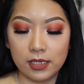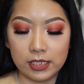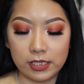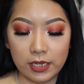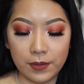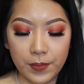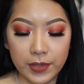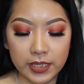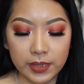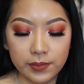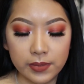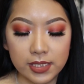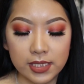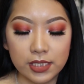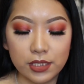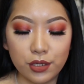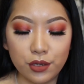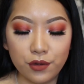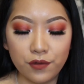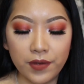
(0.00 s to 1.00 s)
So I picked up this
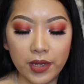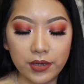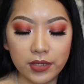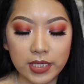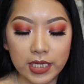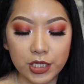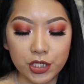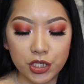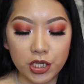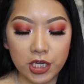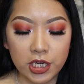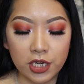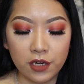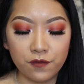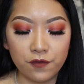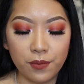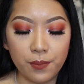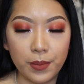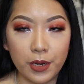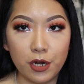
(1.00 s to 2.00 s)
new foundation
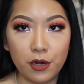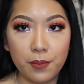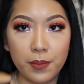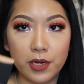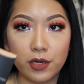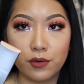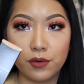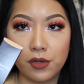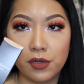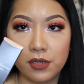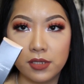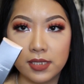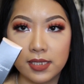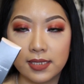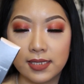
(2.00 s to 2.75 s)
from Bare Minerals.